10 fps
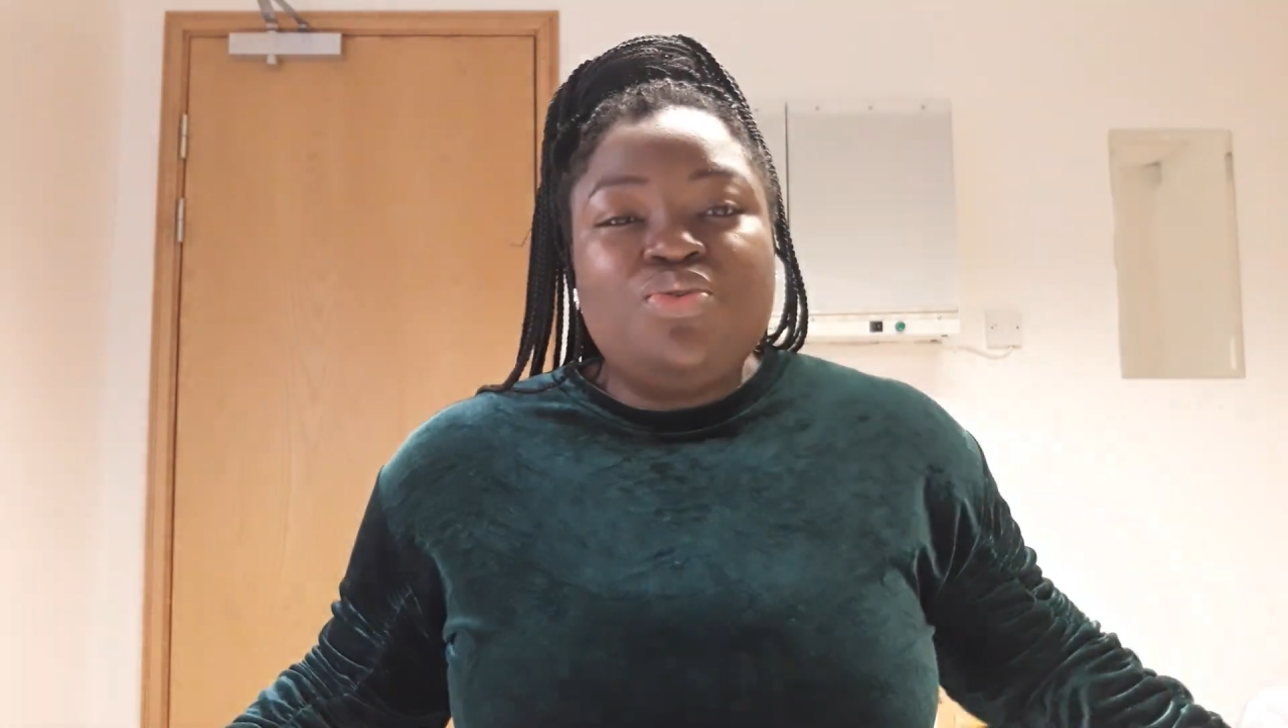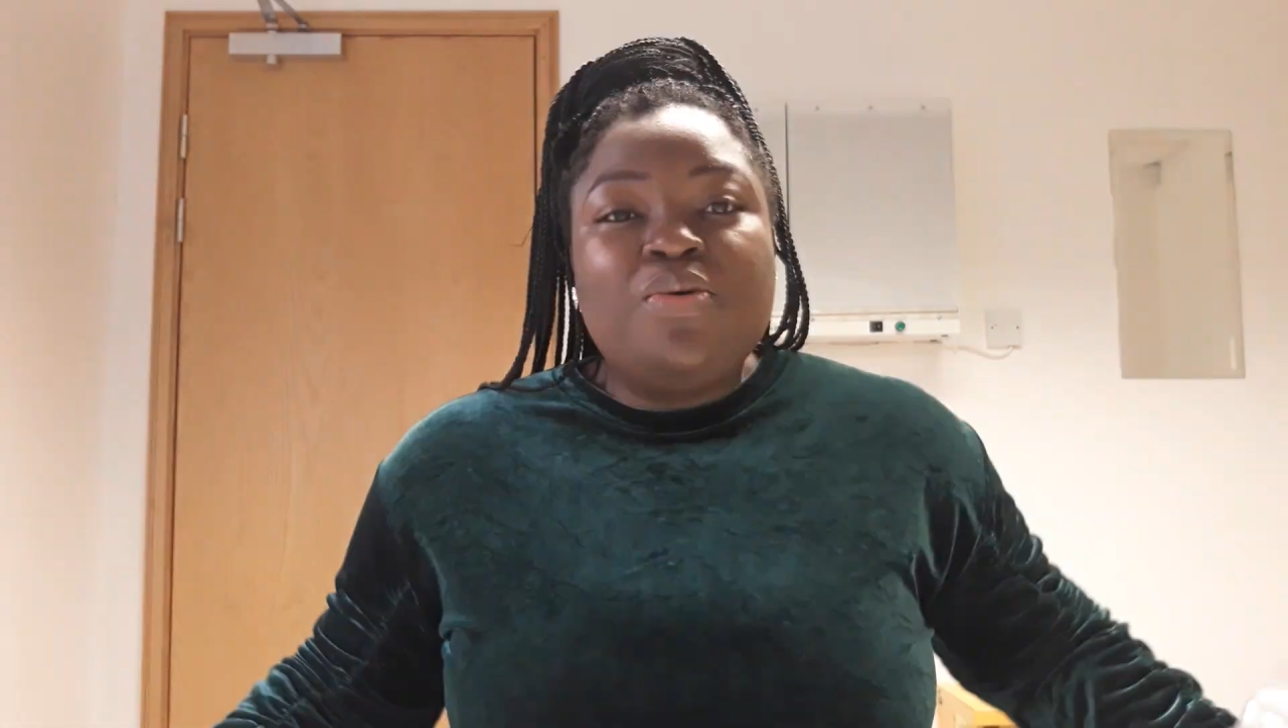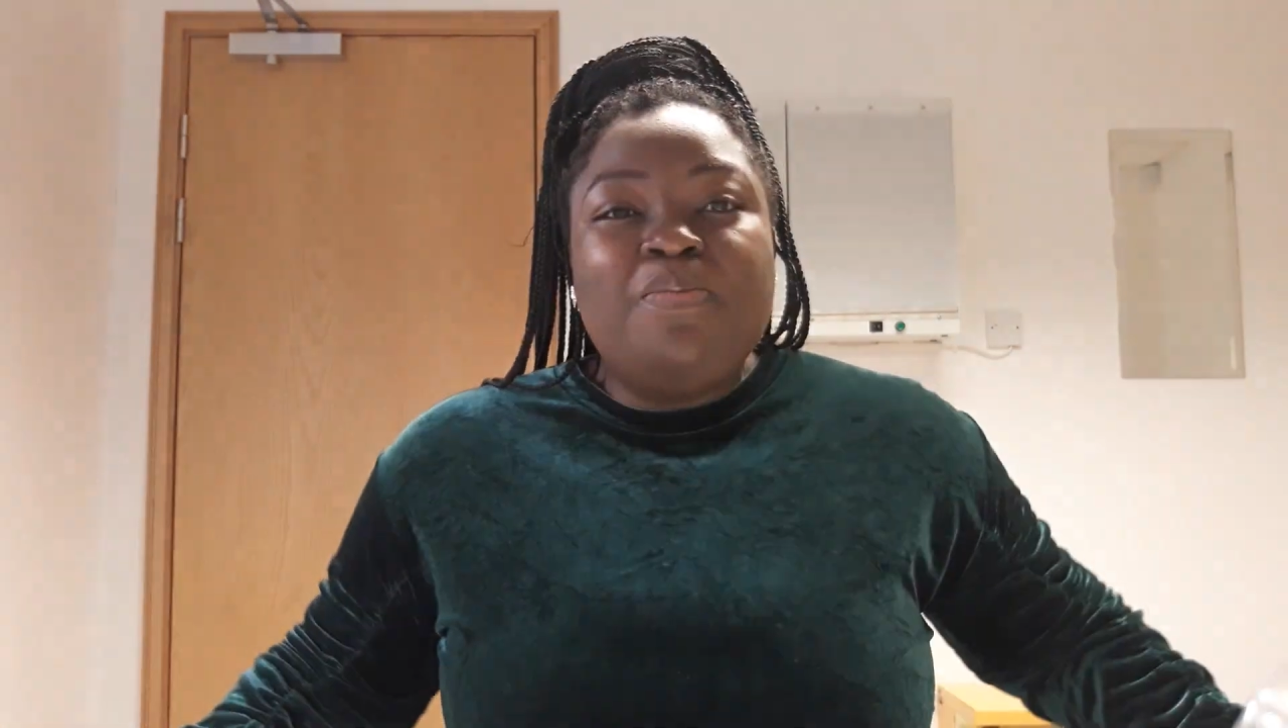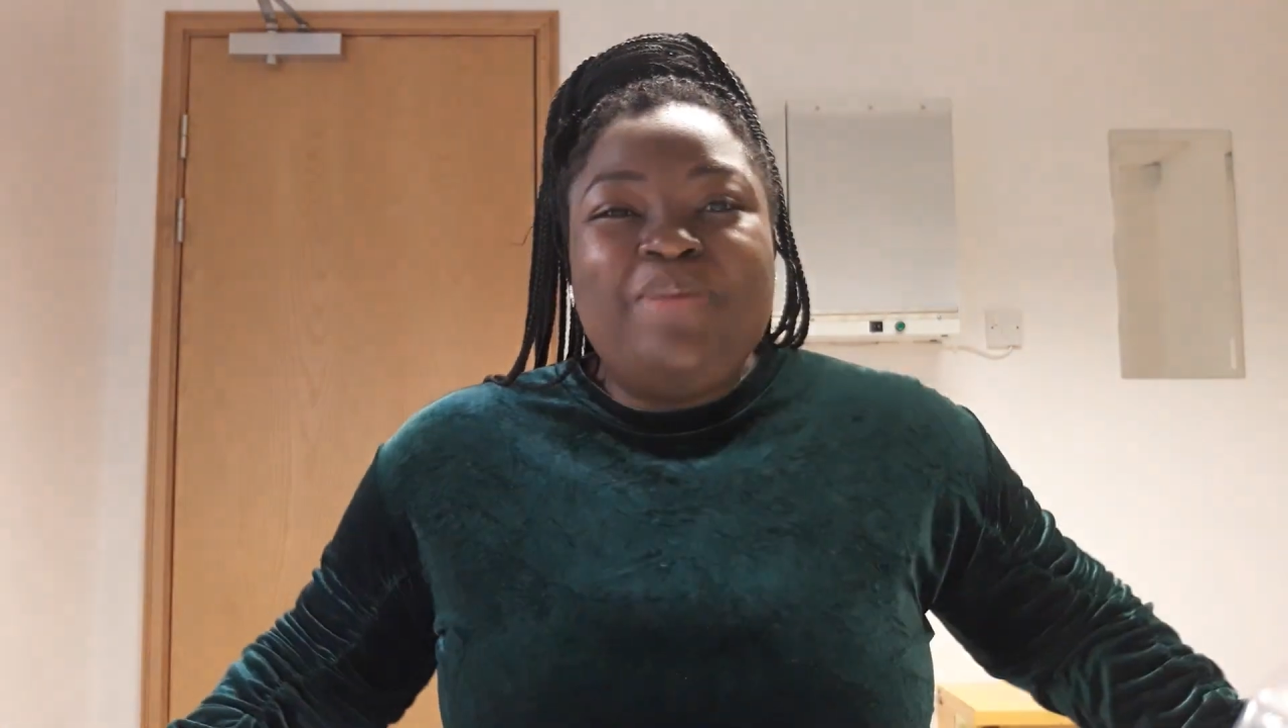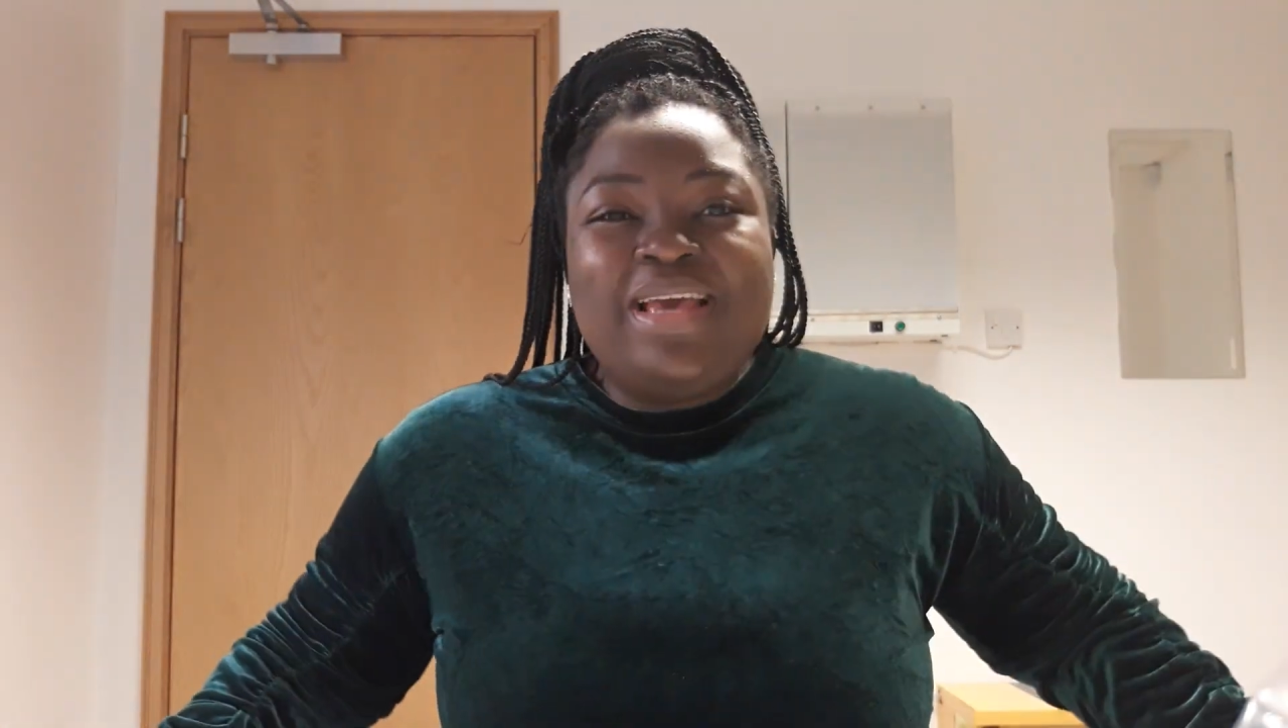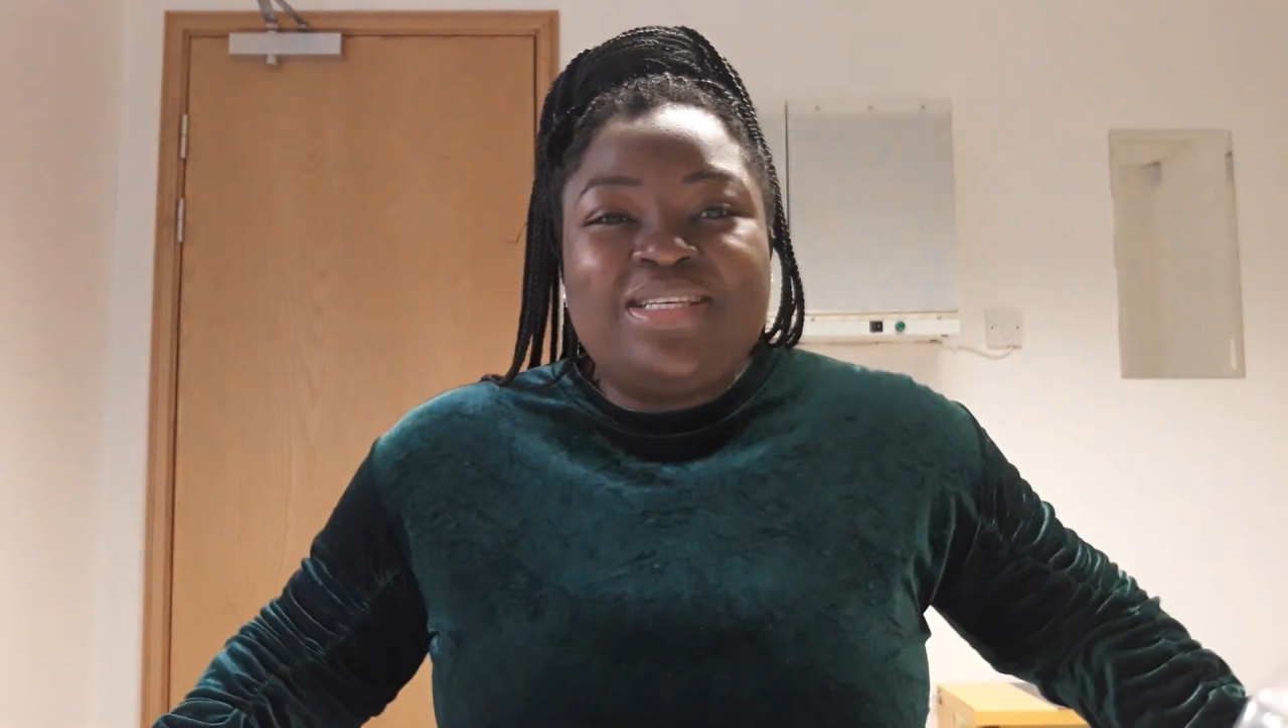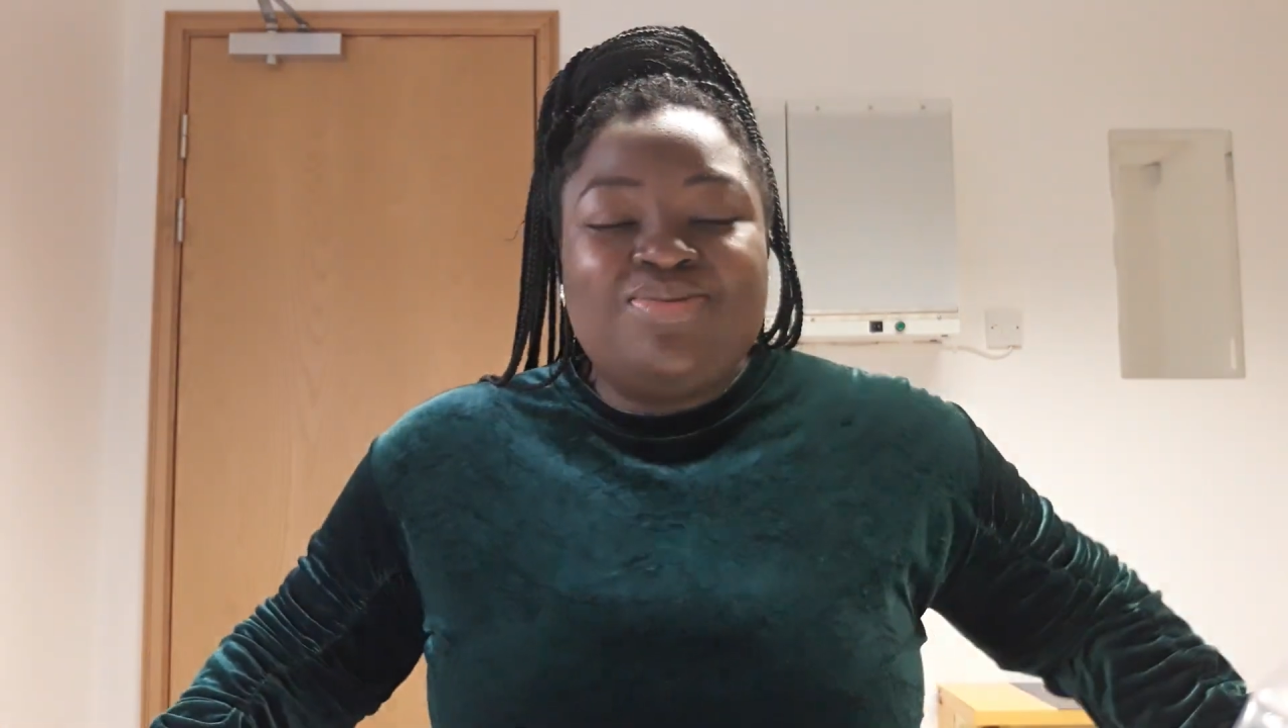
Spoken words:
your best